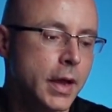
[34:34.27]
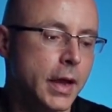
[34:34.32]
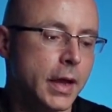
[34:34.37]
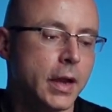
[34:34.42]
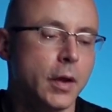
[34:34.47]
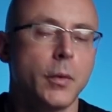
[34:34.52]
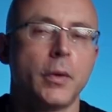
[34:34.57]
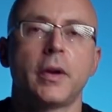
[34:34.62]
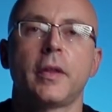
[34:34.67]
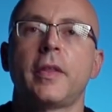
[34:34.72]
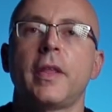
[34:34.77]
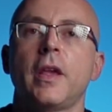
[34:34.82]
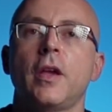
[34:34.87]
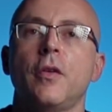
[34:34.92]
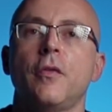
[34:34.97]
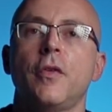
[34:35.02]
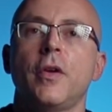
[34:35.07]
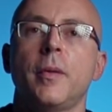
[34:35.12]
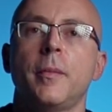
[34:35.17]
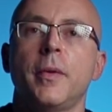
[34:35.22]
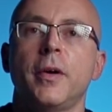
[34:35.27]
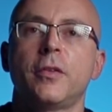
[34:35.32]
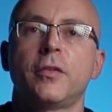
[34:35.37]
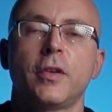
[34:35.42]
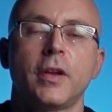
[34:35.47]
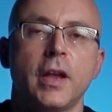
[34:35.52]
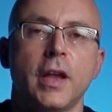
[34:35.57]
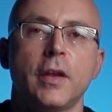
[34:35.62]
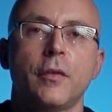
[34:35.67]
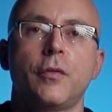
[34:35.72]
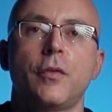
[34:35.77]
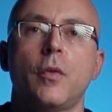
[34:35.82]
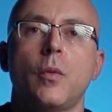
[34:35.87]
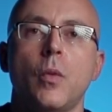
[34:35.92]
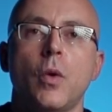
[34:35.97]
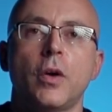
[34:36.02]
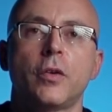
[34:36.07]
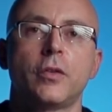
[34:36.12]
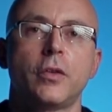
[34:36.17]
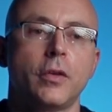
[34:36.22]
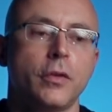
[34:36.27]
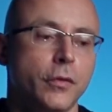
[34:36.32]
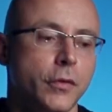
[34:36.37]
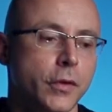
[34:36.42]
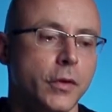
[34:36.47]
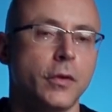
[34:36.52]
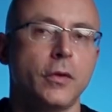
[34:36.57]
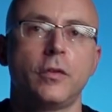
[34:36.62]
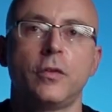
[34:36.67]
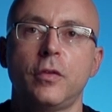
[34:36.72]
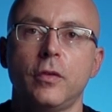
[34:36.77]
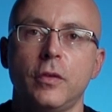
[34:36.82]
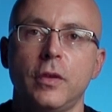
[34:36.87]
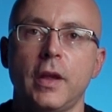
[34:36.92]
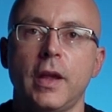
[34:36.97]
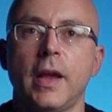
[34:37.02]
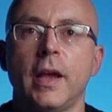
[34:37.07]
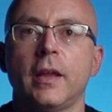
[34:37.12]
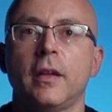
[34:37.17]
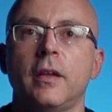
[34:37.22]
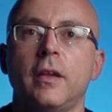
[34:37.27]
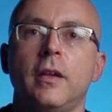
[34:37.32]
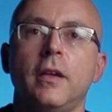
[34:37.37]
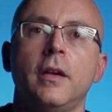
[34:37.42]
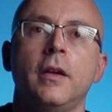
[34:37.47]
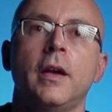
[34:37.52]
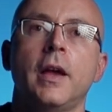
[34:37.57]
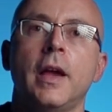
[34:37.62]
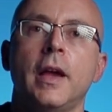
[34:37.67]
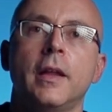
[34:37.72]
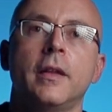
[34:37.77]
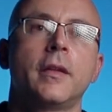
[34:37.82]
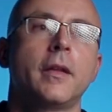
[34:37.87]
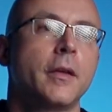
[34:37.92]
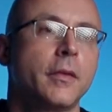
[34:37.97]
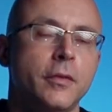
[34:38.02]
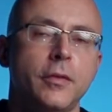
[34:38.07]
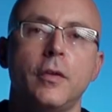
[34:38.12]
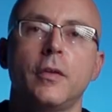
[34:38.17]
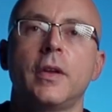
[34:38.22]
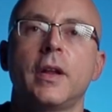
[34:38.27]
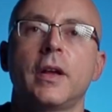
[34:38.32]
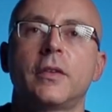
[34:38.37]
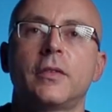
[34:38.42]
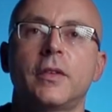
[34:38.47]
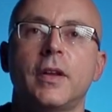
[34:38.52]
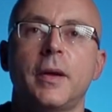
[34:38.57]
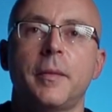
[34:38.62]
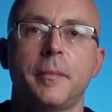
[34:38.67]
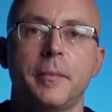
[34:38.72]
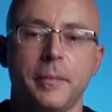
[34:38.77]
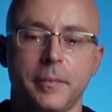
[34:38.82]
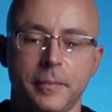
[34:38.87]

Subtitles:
And I want to thank you very much again for watching this video until the end here, and see you next time.